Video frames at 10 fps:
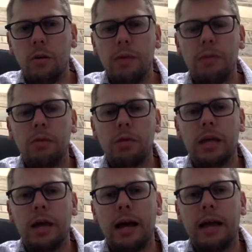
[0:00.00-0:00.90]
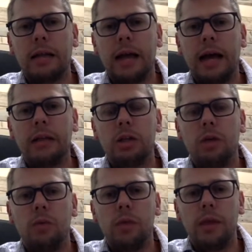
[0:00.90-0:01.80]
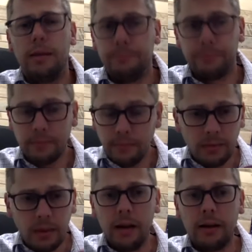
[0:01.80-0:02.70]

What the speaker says: or maybe they want to get hands-on with it. Yeah. And I